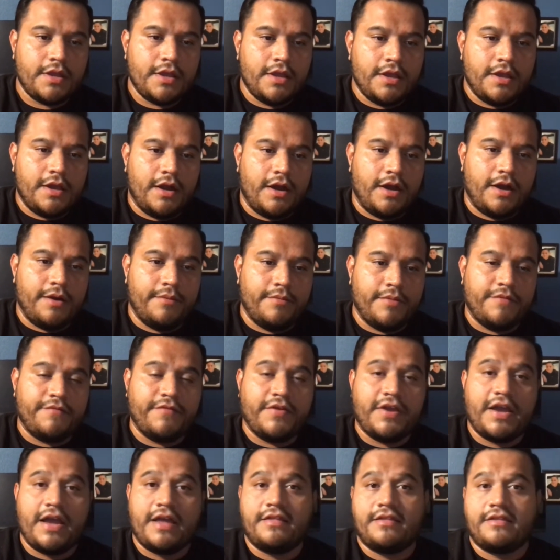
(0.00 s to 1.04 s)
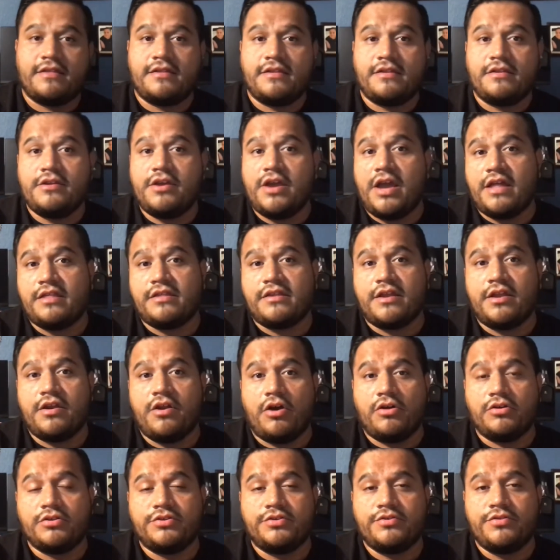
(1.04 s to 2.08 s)
If you guys can
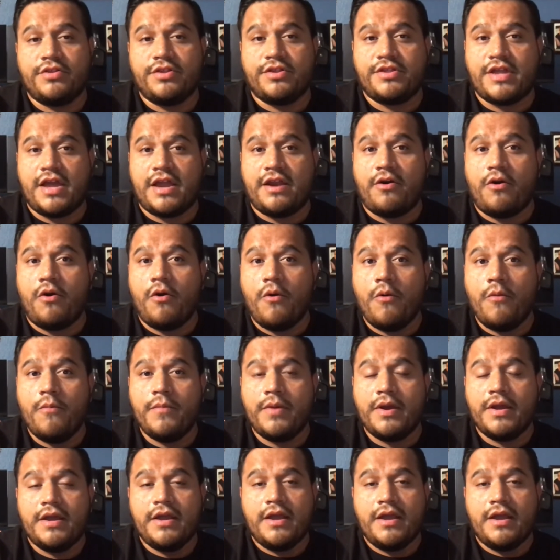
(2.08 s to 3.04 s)
all do this at home.